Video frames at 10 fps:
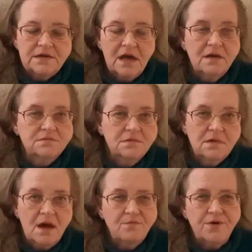done,
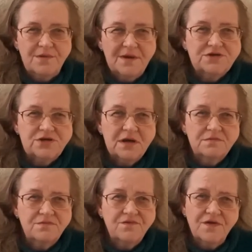I'm pretty much done
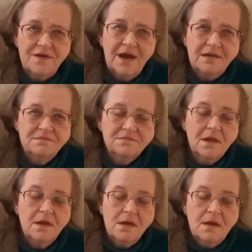for the day.
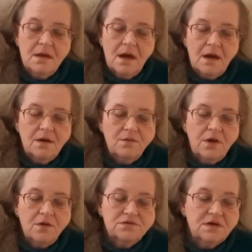I don't
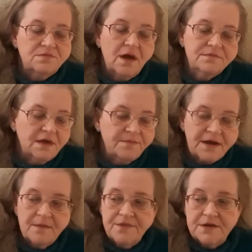know. Sometimes I
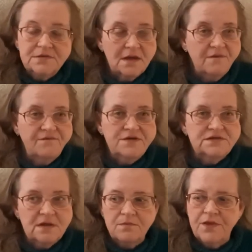pick up things. If it's
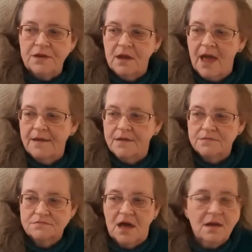something like
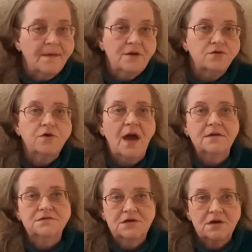Elemental
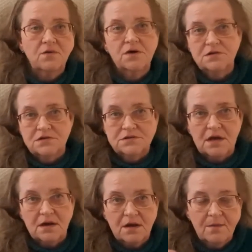Dragons, you know, where you just
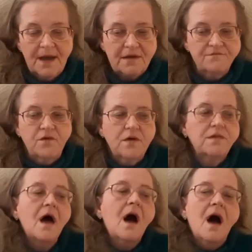got to go back and forth.
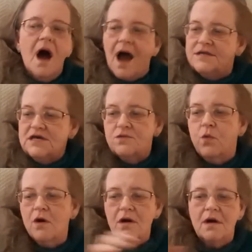I did
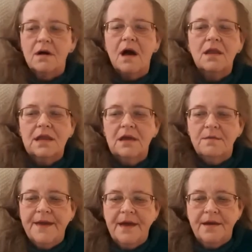work a little
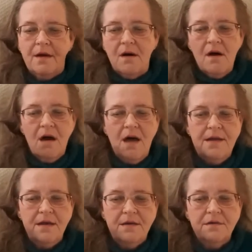bit
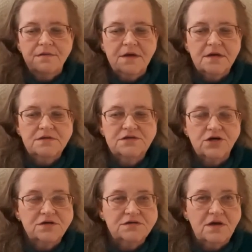on the
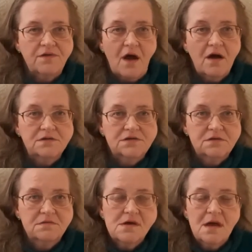Circus of the Hearts,
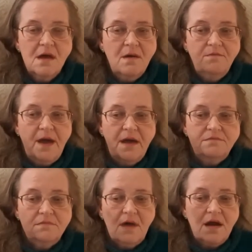but,
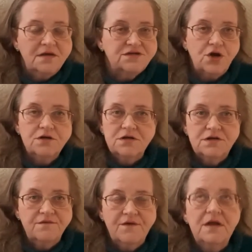and I started to
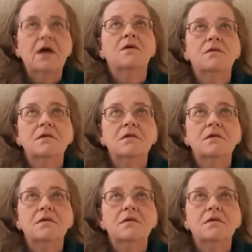do a video